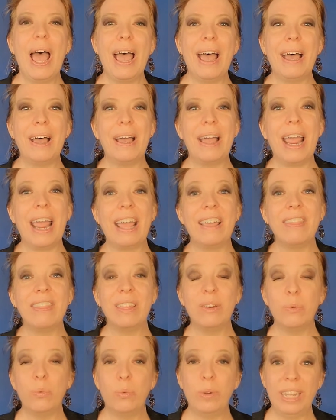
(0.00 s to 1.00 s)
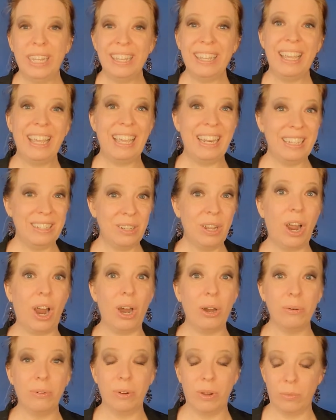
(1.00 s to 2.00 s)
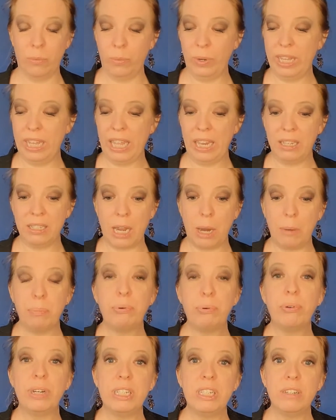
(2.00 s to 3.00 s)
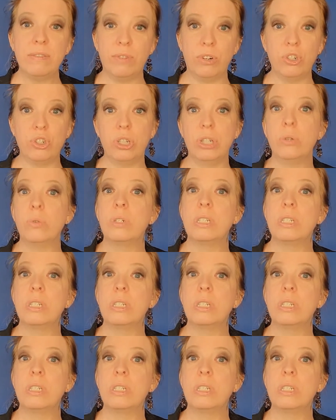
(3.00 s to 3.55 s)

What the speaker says: And then we get a printed version,